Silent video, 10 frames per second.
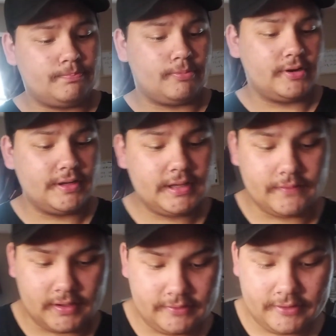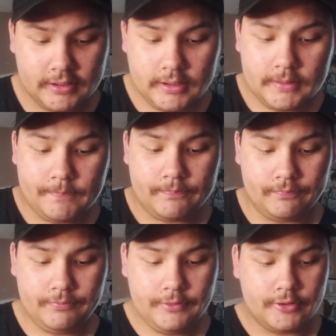broken TVs,
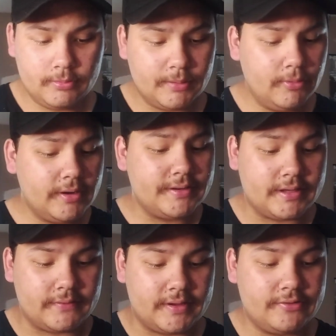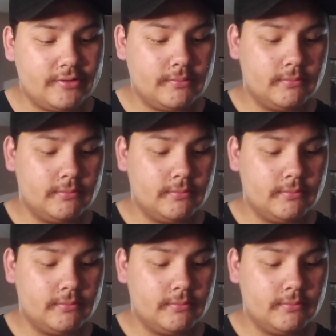two more broken TVs.